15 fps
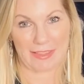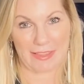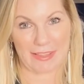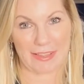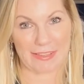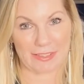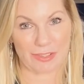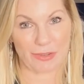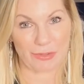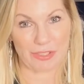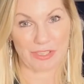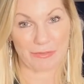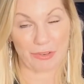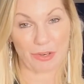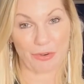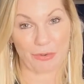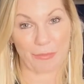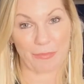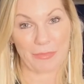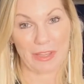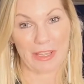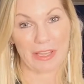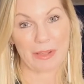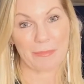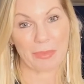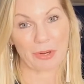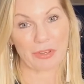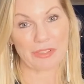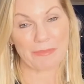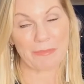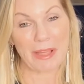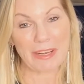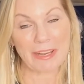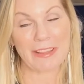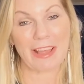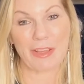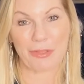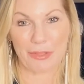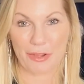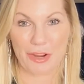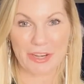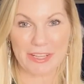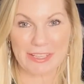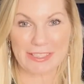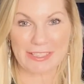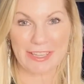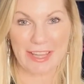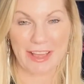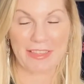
it's so difficult, because men in their 30s,